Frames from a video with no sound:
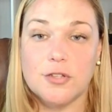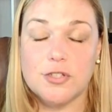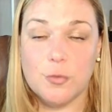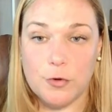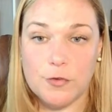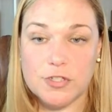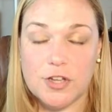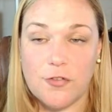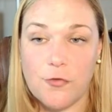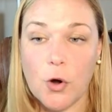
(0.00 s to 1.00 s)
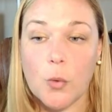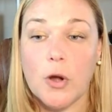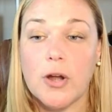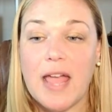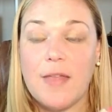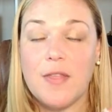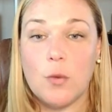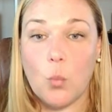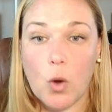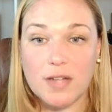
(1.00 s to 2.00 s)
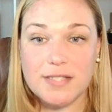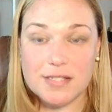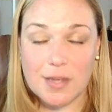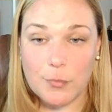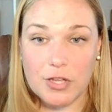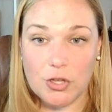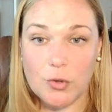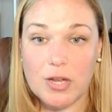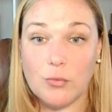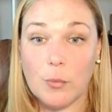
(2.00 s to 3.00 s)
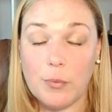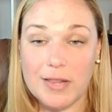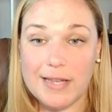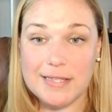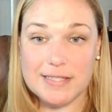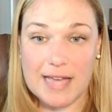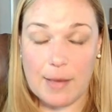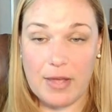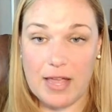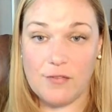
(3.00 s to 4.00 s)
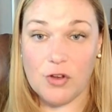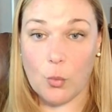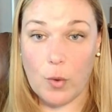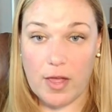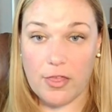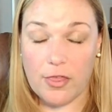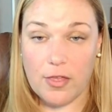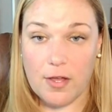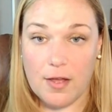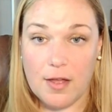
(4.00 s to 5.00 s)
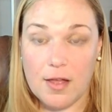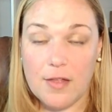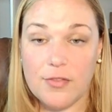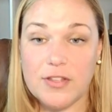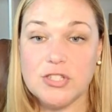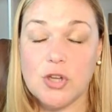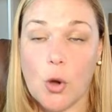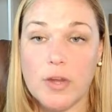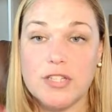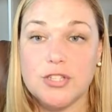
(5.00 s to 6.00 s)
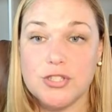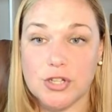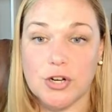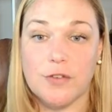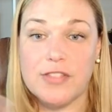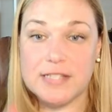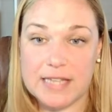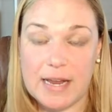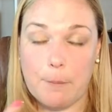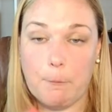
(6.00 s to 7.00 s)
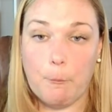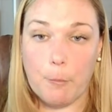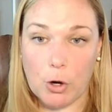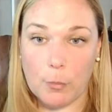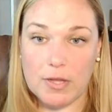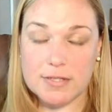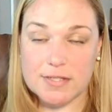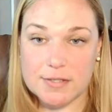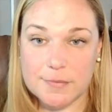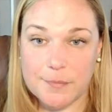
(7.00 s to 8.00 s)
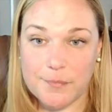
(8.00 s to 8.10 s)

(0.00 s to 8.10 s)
to move yourself forward. And then what's something you can replace that behavior with that's going to serve the same purpose.